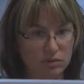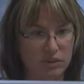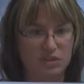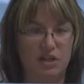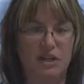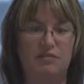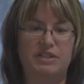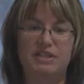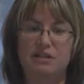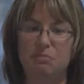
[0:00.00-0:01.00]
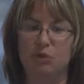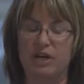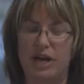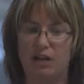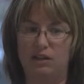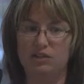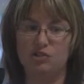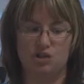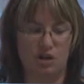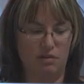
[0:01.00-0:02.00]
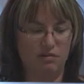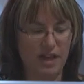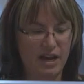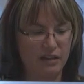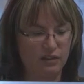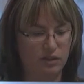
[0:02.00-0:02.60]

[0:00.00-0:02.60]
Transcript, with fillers: is going to have a deeper knowledge of that.